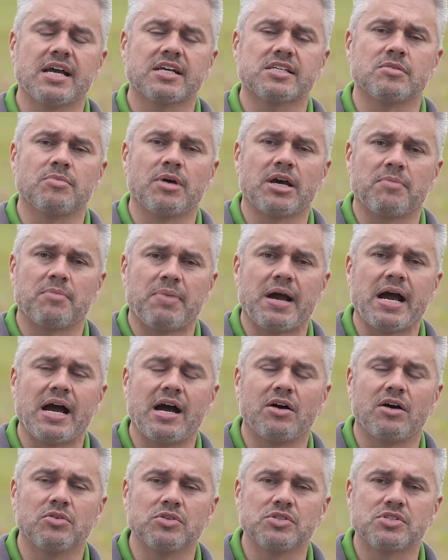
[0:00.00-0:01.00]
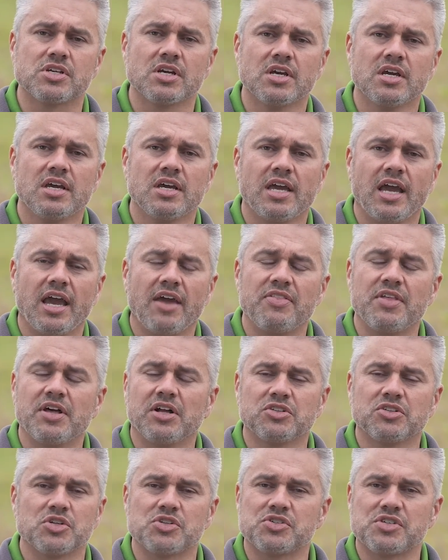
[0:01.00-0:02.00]
X amount of pounds, and
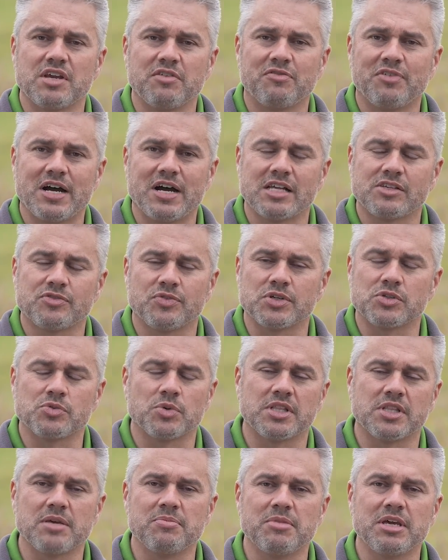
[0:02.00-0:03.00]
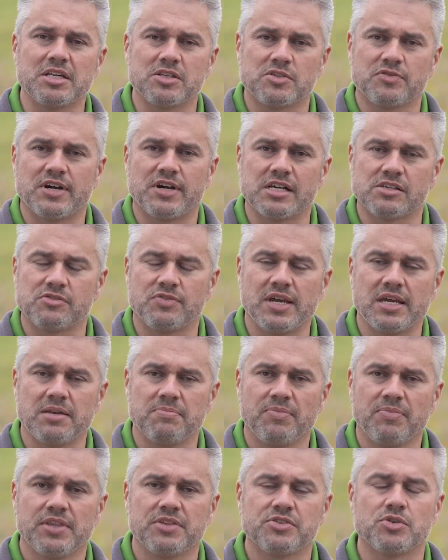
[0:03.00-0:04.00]
they'll just say phosphorus. What they mean is phosphate.
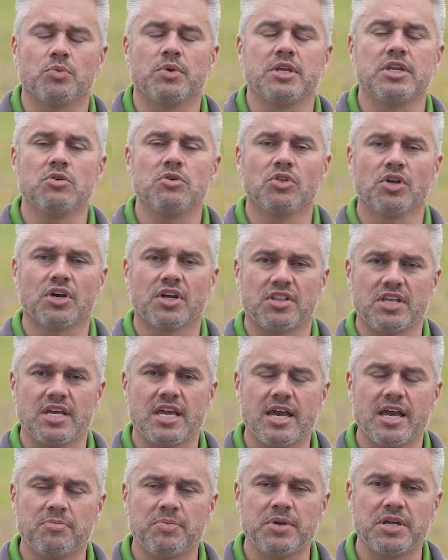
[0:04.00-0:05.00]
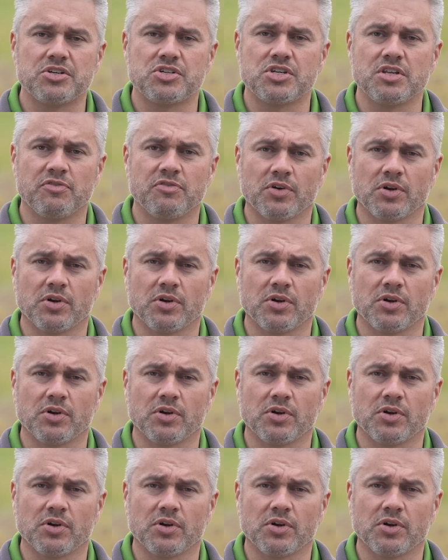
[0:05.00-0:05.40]
So when you look at the Ag PhD